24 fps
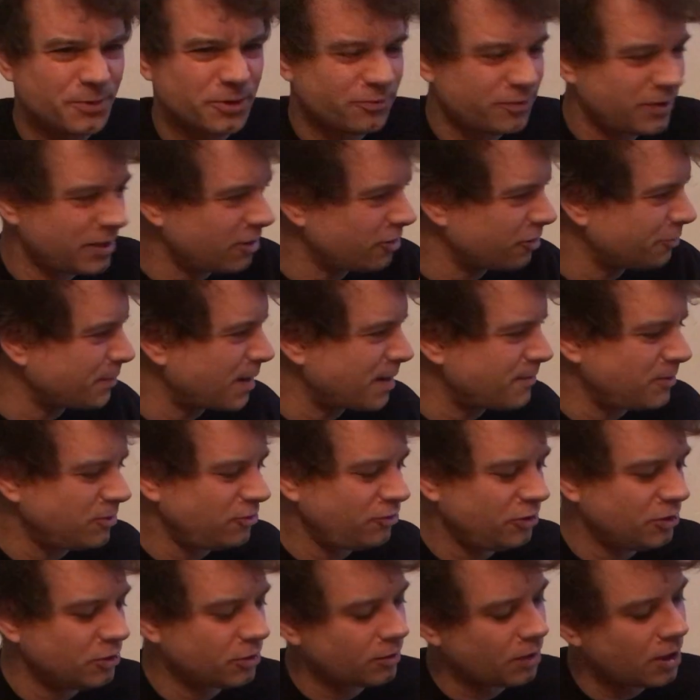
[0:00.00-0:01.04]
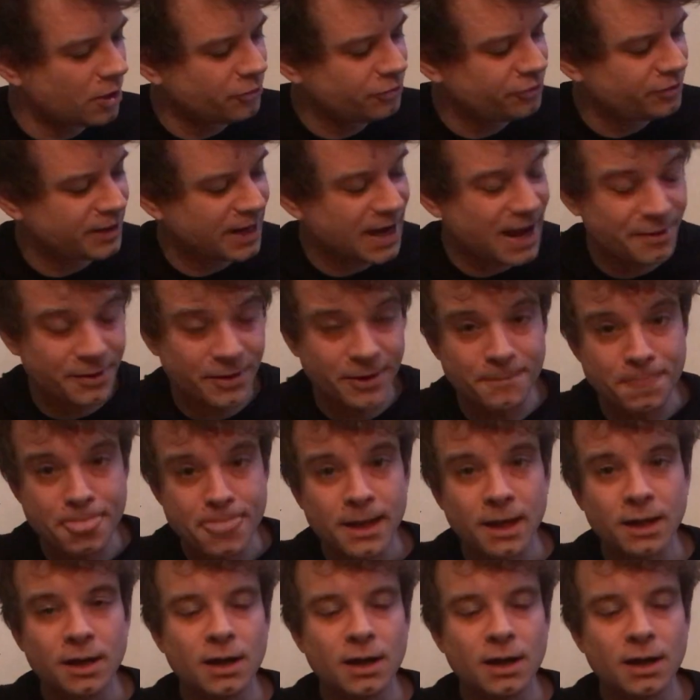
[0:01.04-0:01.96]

your fingers might be too close together.